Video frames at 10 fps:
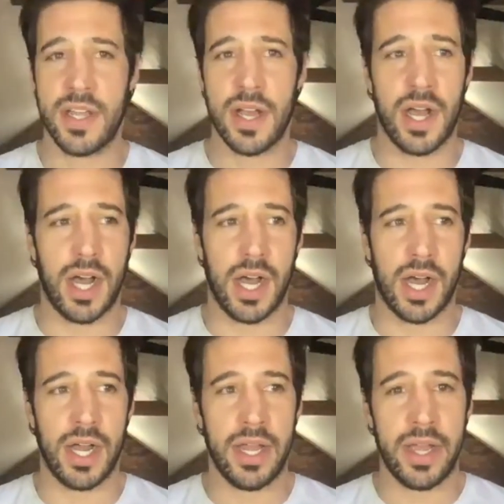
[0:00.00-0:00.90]
Uh,
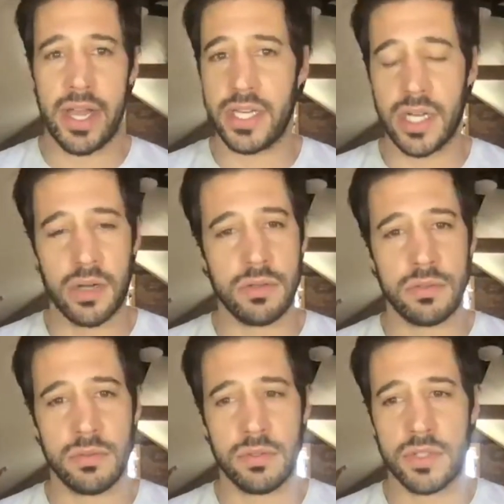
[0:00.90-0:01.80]
and, you know,
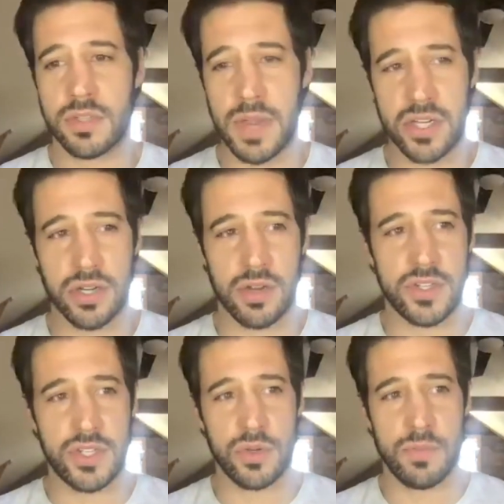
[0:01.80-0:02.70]
just make sure
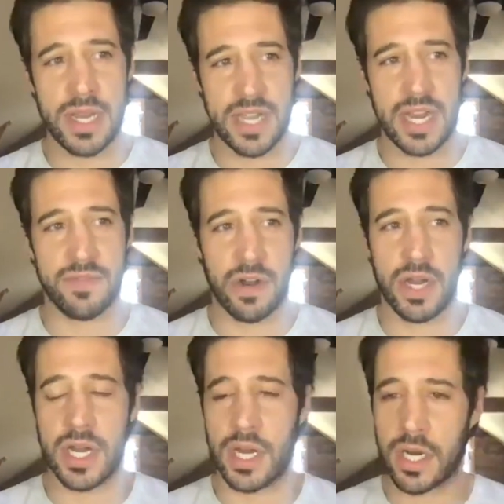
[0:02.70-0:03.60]
that you maintain a
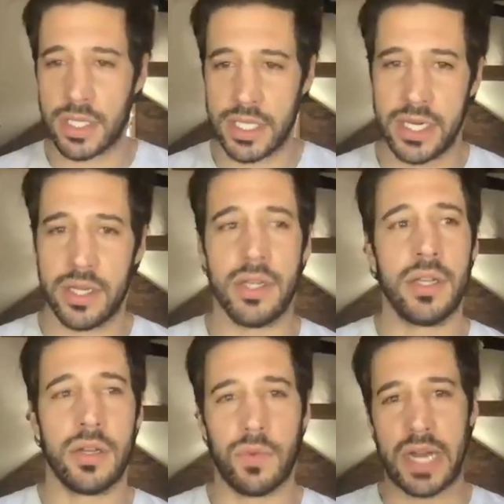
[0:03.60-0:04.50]
very clean
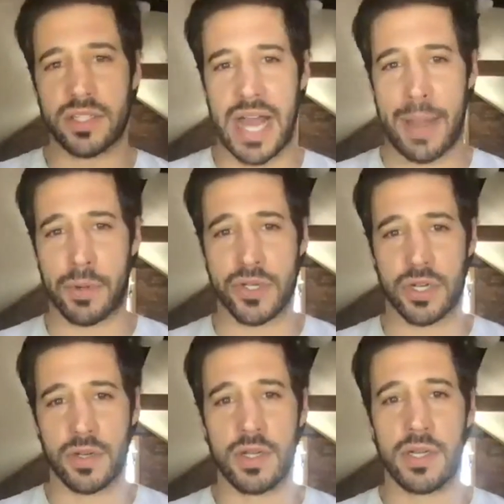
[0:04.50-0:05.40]
rectal aperture.